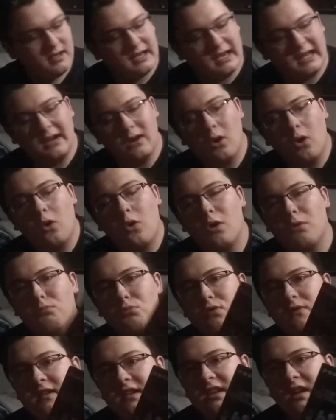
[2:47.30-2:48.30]
Got a horror
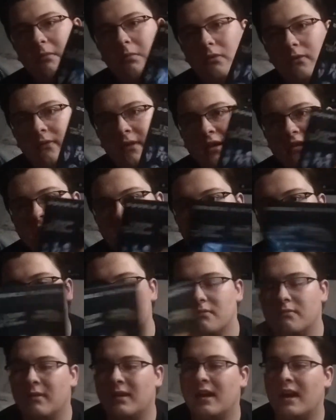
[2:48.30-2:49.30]
movie double
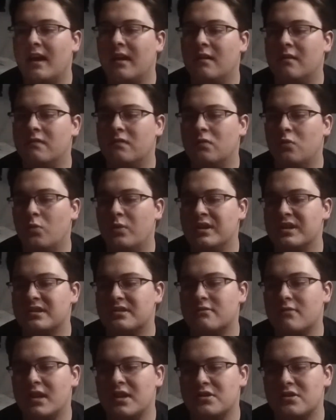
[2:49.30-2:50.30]
feature. We have When a
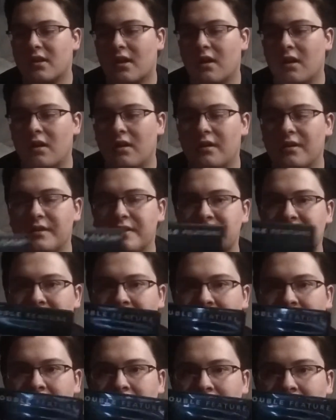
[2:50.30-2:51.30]
Stranger Calls
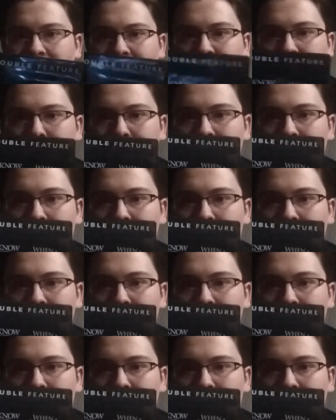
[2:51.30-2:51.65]
and I Know